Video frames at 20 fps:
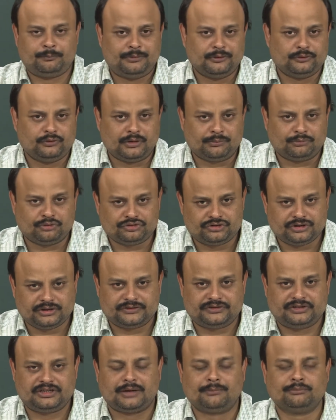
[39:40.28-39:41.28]
You have to
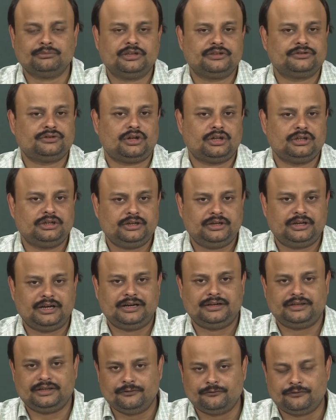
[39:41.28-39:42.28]
just dump the solid
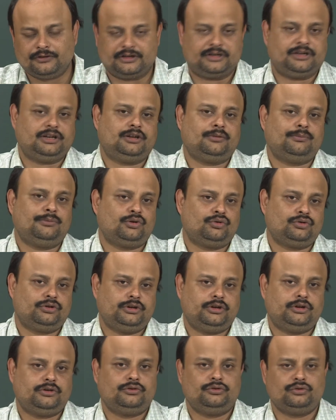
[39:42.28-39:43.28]
and then forget about
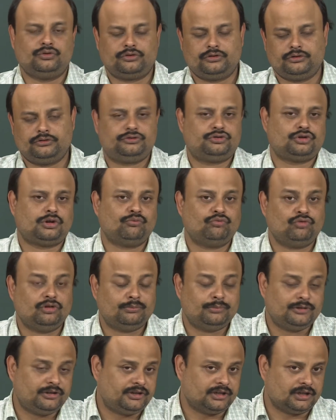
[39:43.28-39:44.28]
it, your job
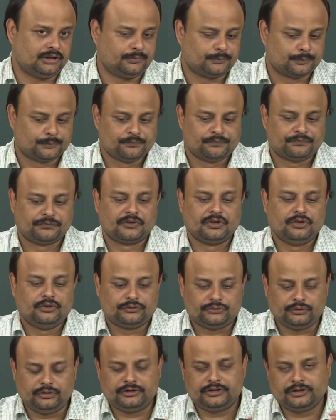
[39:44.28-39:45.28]
will be done.
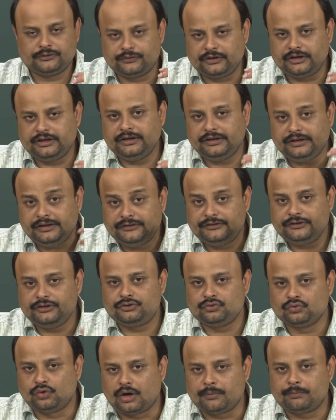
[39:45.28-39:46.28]
So, it is very easy
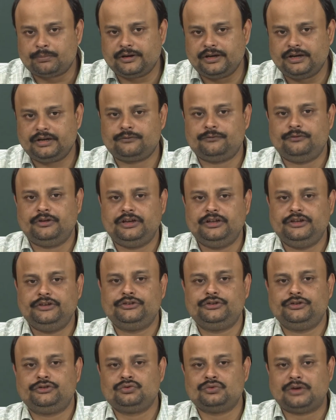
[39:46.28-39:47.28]
to operate, very
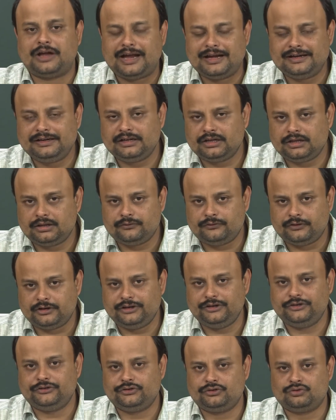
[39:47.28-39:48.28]
easy to handle,
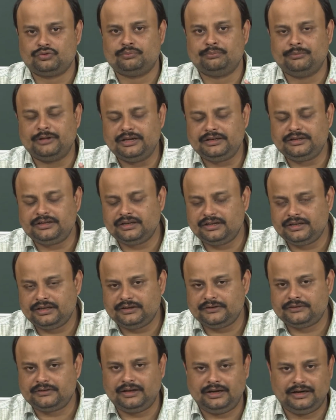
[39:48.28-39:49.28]
very easy to
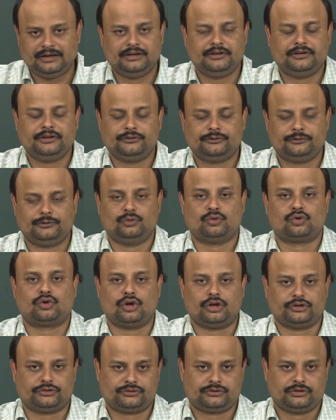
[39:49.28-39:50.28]
maintenance, and it is low
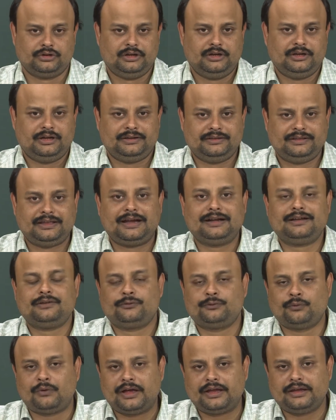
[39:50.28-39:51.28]
cost. And
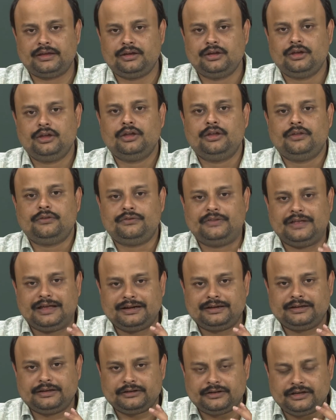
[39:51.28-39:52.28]
that is why
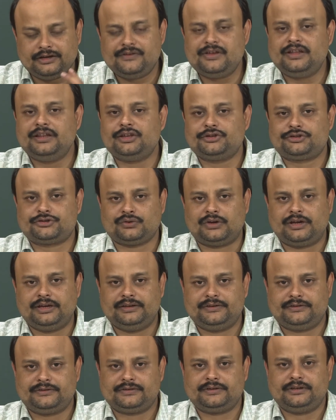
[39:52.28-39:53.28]
that given a
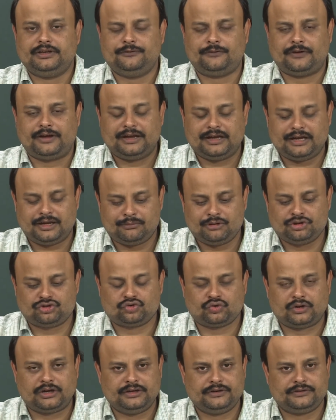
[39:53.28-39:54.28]
choice, if I have a
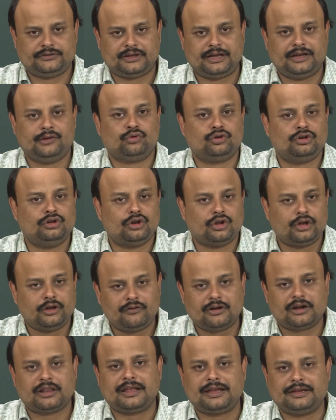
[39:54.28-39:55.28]
choice, I would
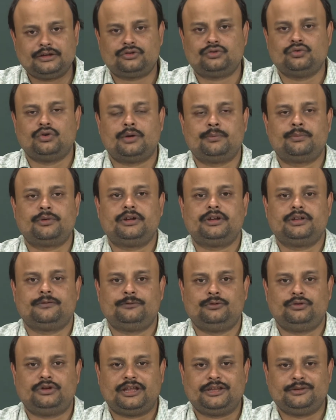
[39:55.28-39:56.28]
never like to operate a
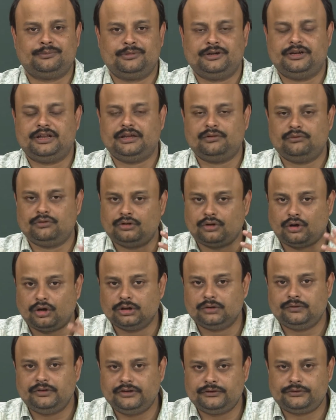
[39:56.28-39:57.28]
fluidized bed. I will
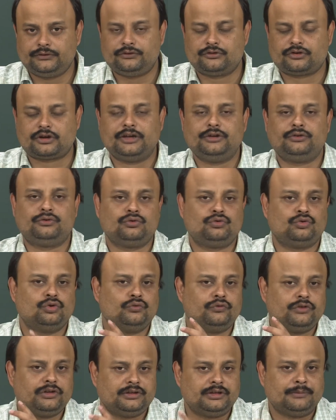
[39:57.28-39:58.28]
always try to
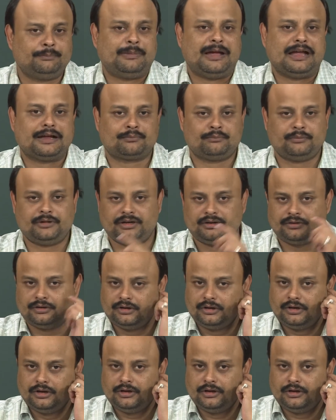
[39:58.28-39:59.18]
go with the packed bed.